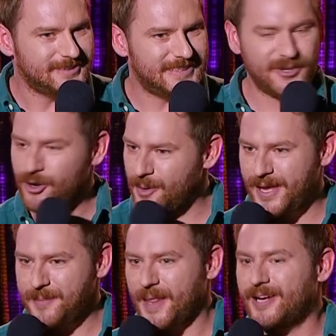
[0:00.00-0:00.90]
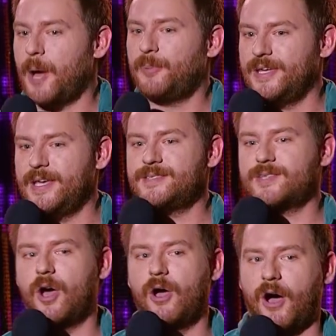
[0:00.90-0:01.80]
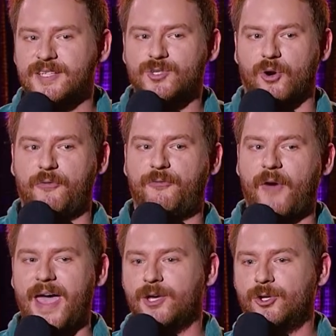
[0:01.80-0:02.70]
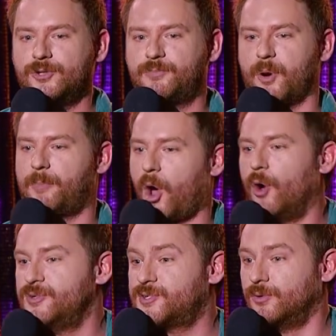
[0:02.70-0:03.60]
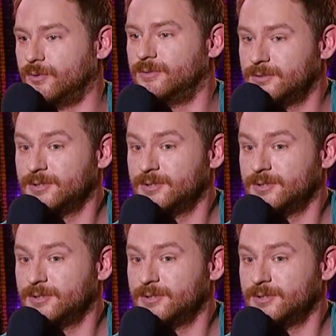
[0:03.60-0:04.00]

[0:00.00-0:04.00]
you know what I mean? A couple of years ago, I saw a failed proposal.